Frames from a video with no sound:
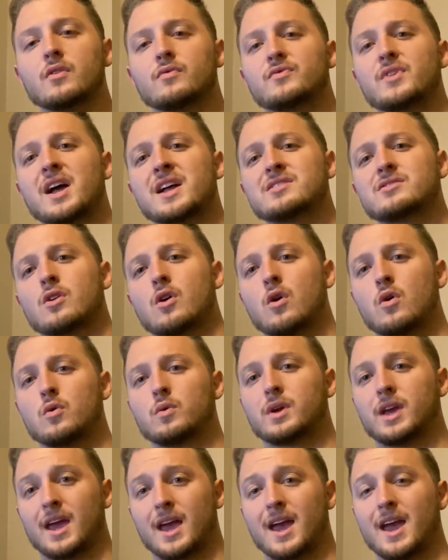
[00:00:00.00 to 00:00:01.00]
That's
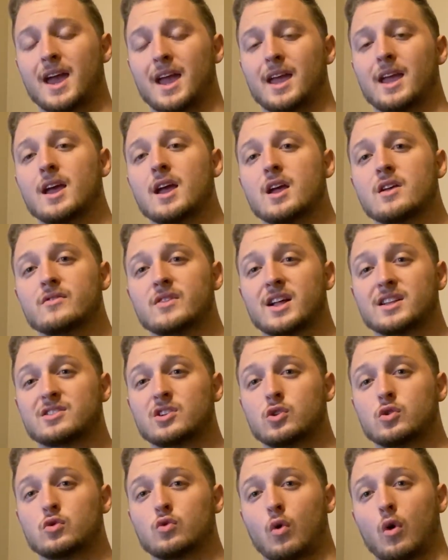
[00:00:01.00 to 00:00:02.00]
okay. That's
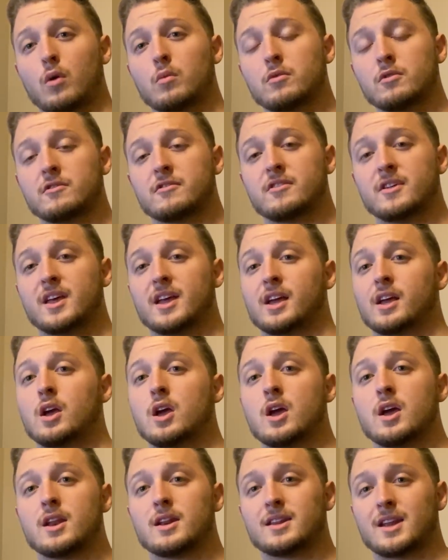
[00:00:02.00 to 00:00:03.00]
a normal
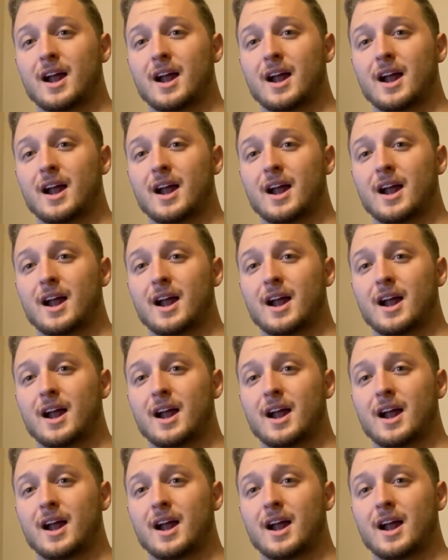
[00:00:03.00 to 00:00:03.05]
thing.